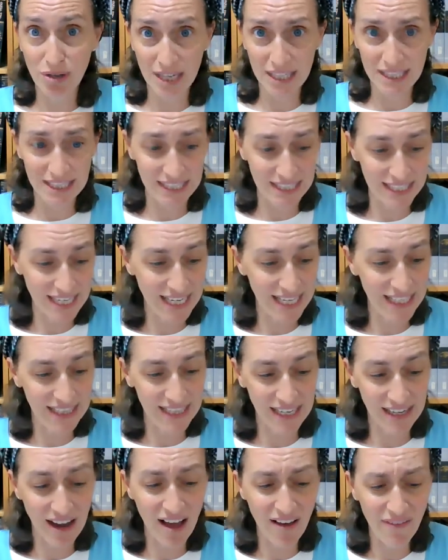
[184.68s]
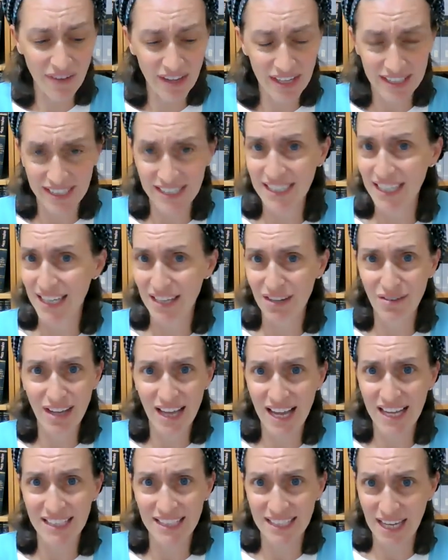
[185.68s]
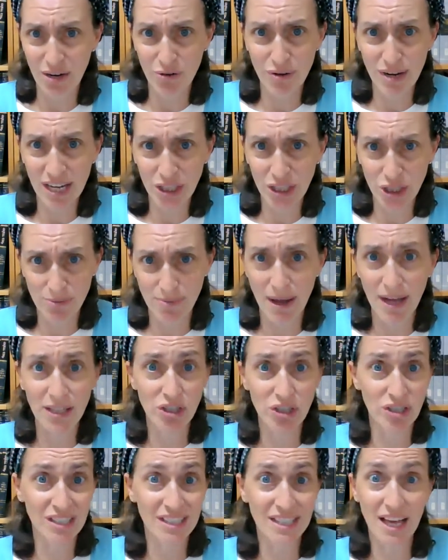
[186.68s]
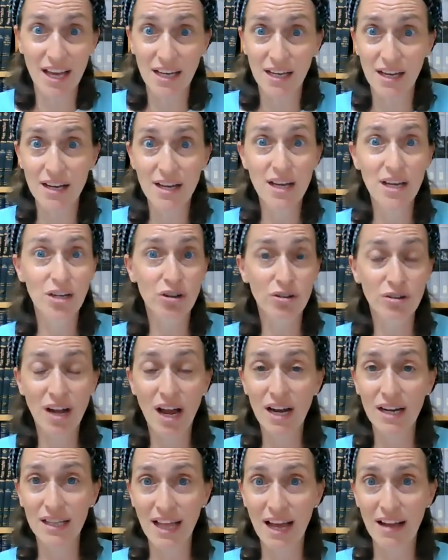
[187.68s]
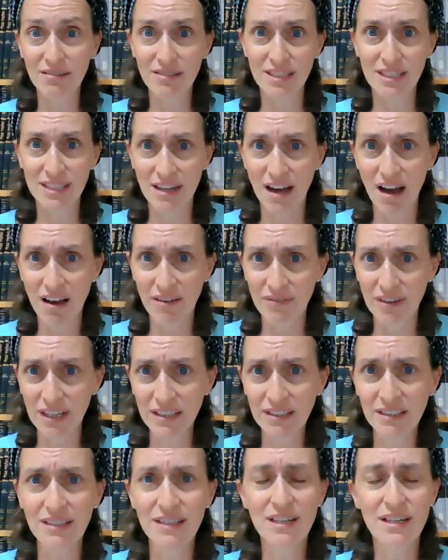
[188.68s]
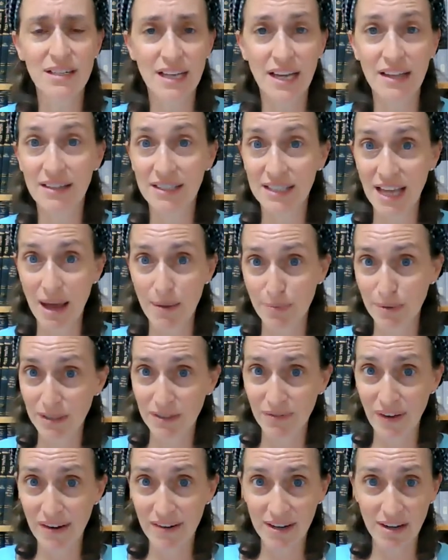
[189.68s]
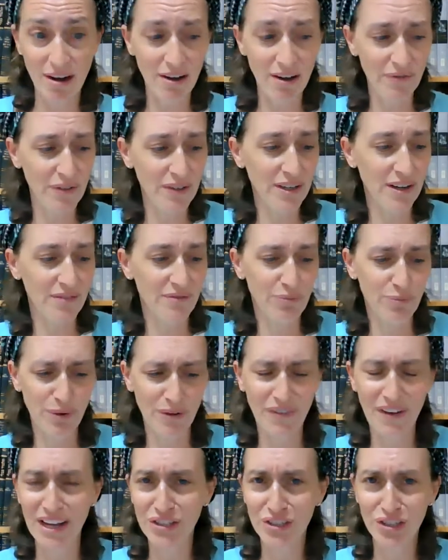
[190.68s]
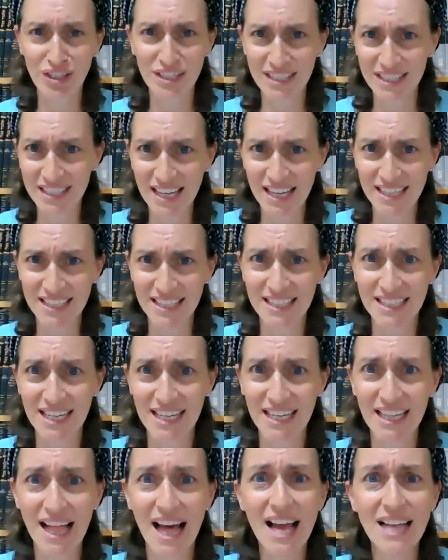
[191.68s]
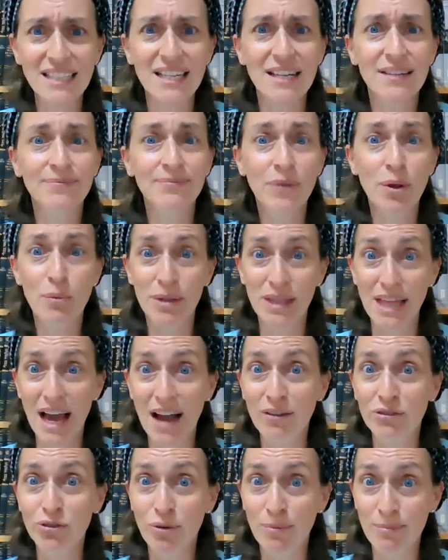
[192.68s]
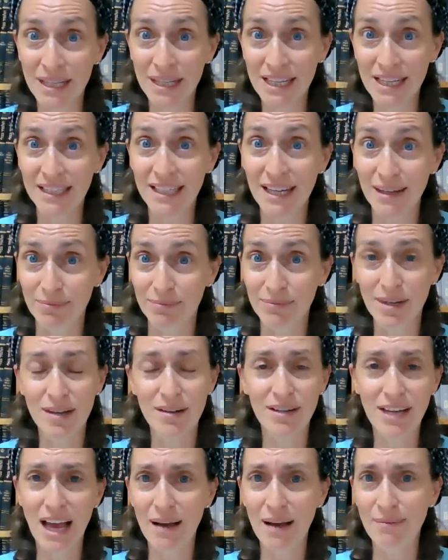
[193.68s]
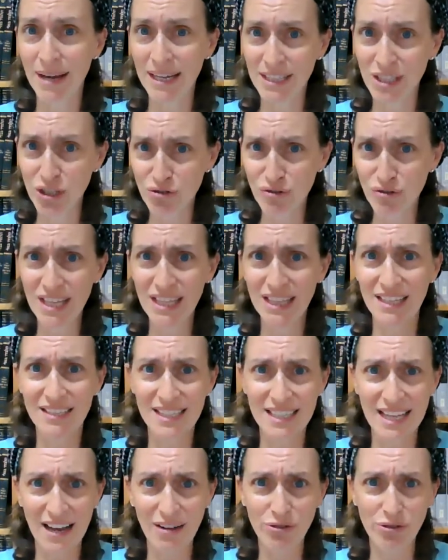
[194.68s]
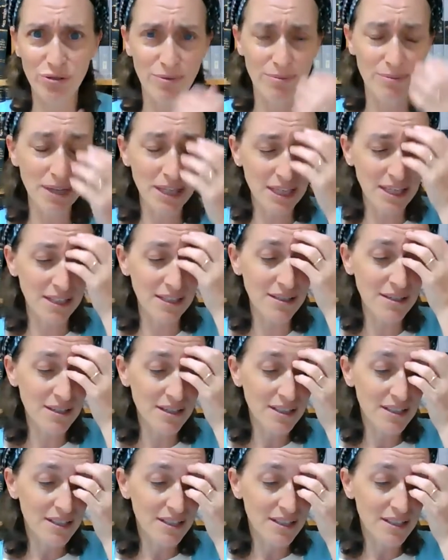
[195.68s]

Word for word: you can see it, then obviously you can't say kriyachma, just like you're not allowed to daven. Okay, this happens very often. I've, we've actually discussed this in class with outdoor minyanim. Okay, my street, there's an outdoor minyan.